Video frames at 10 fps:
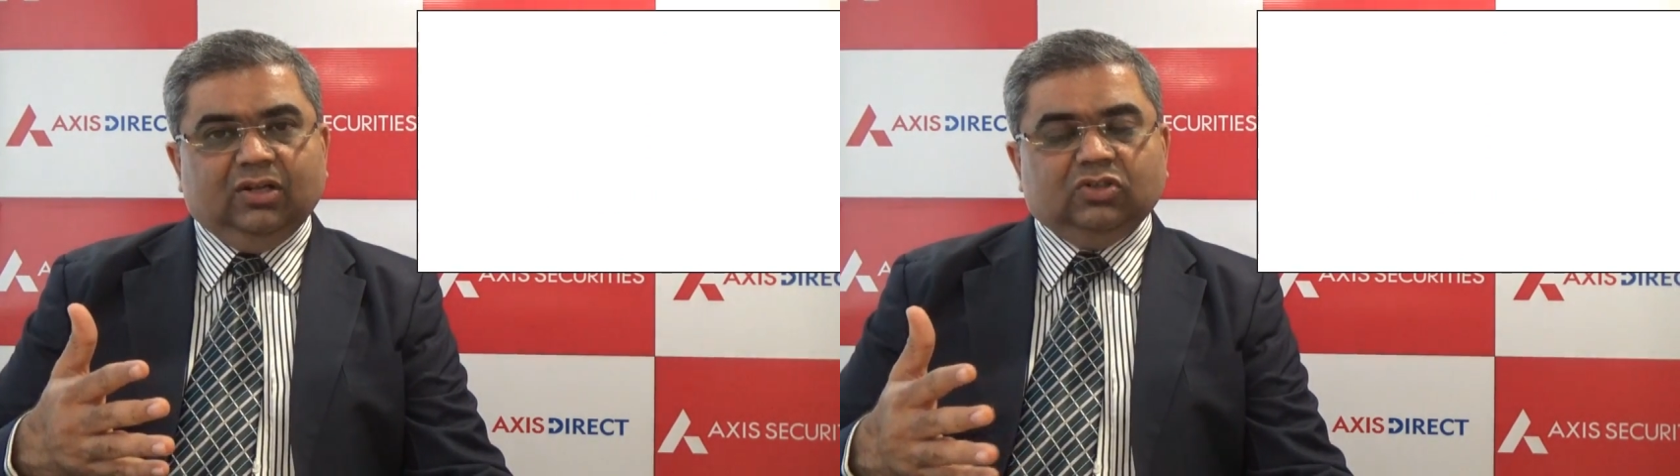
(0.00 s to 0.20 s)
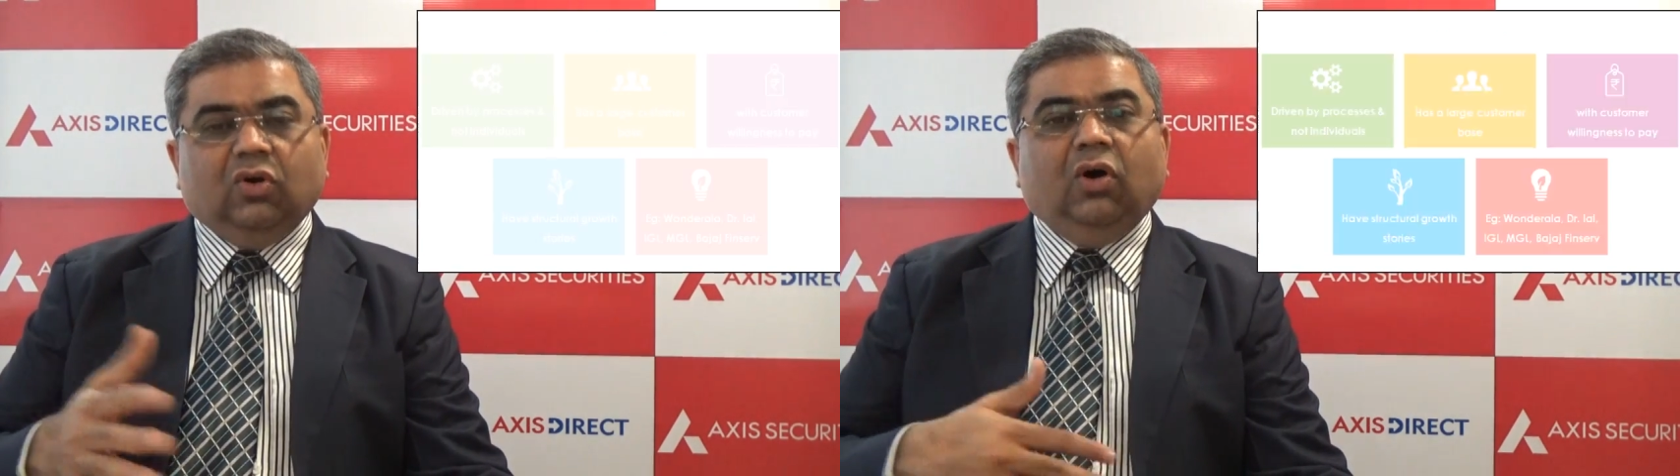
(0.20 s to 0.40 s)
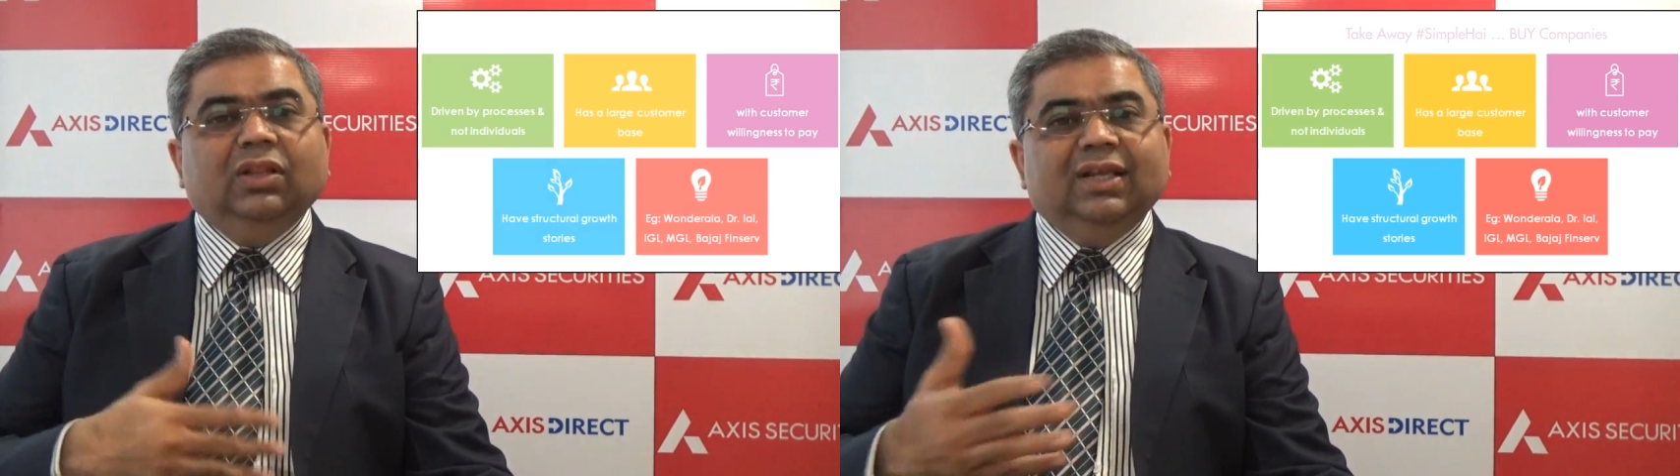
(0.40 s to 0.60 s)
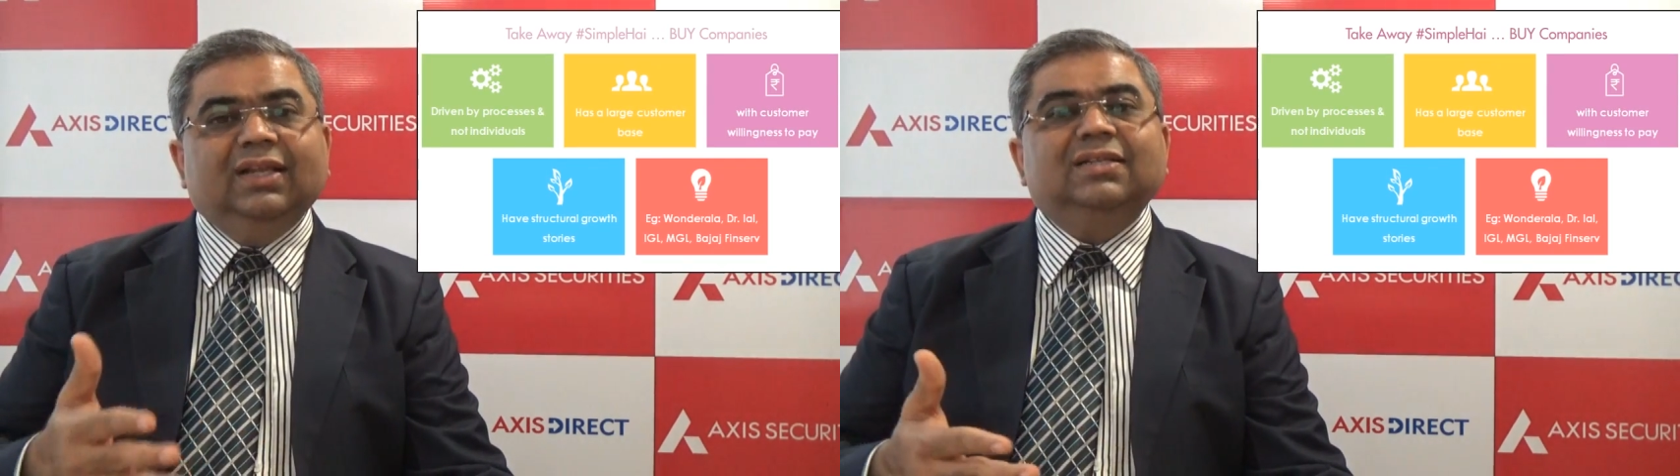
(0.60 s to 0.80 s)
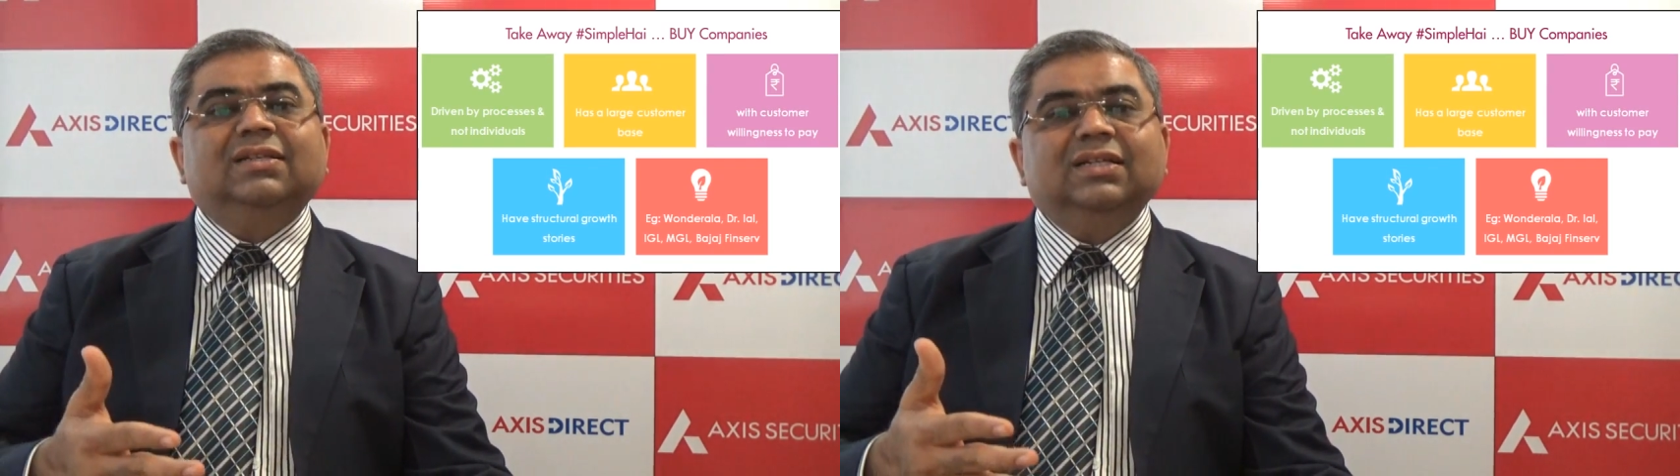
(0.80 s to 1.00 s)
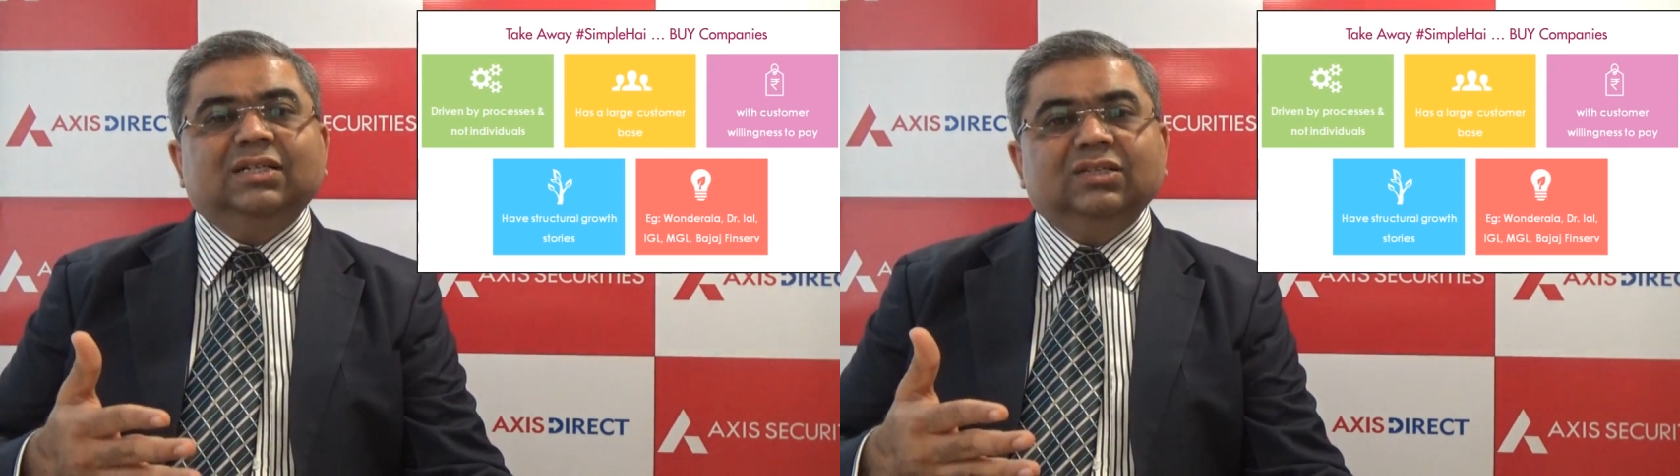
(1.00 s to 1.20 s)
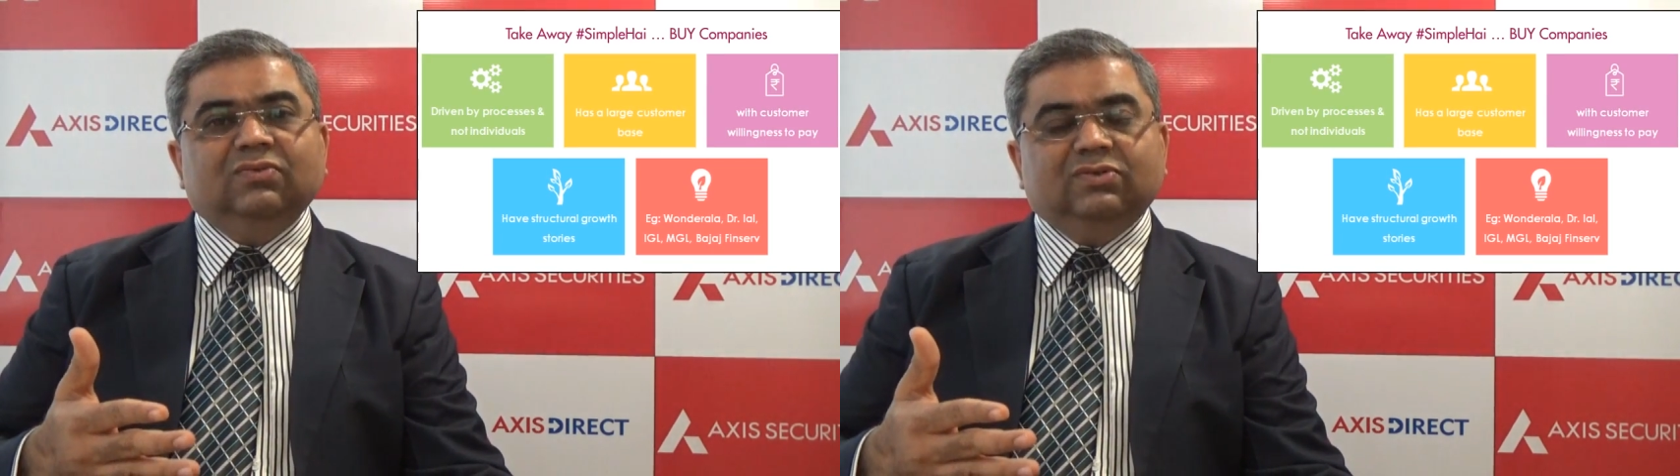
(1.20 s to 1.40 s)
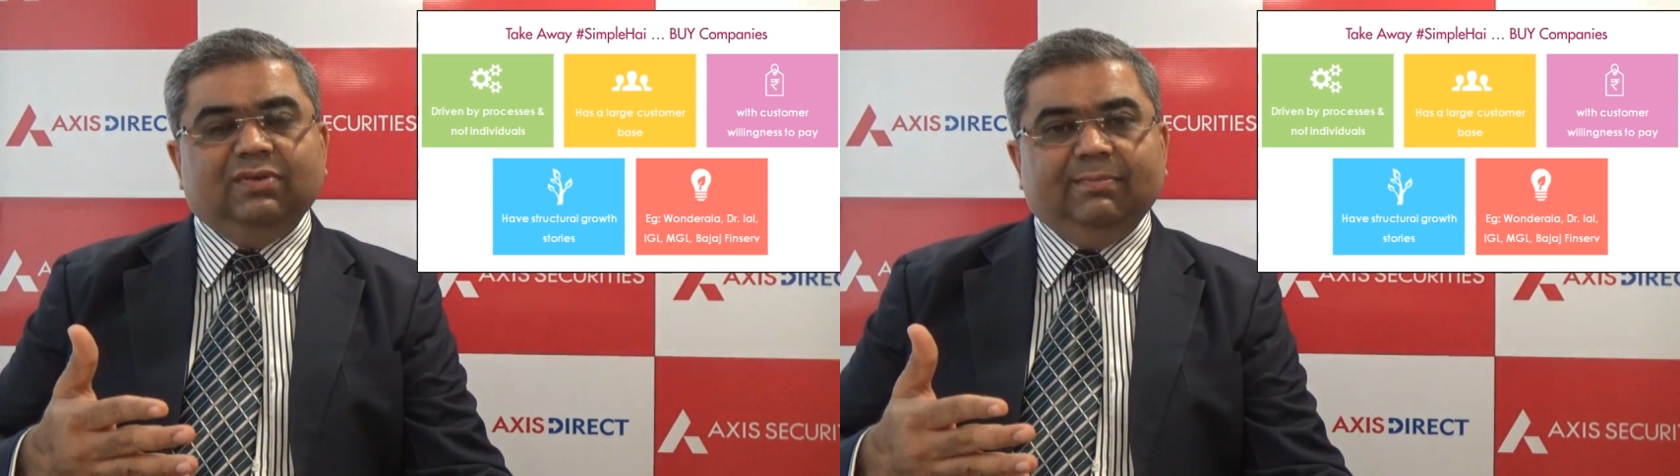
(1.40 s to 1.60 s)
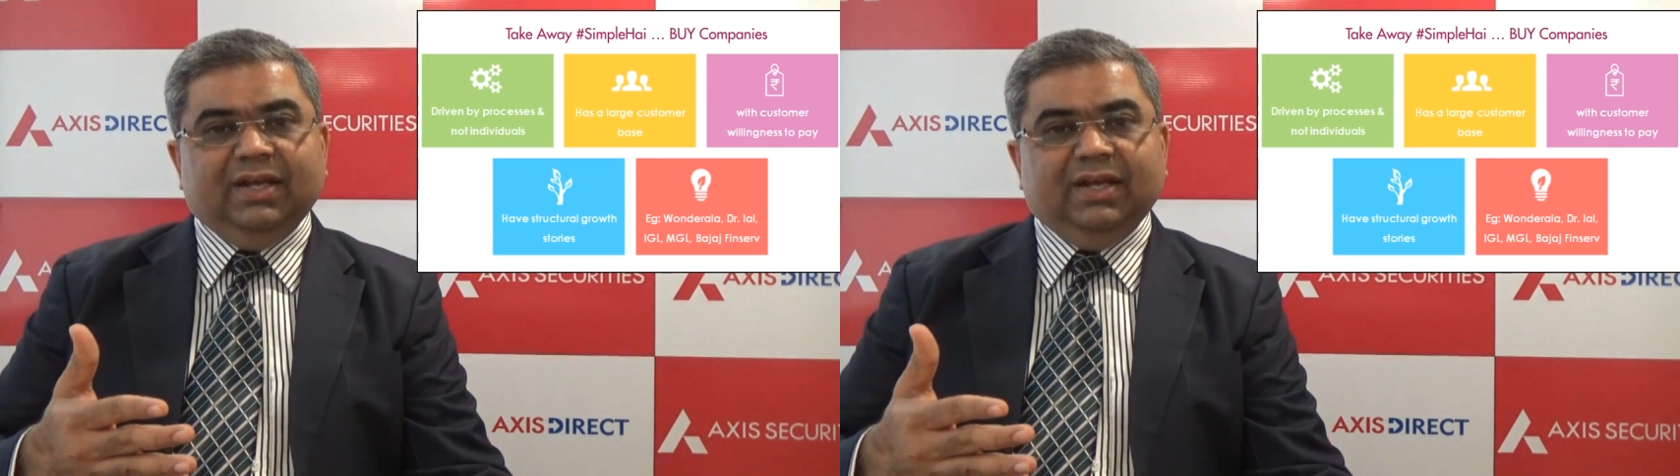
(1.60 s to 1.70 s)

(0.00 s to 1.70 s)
So all the illustrations which we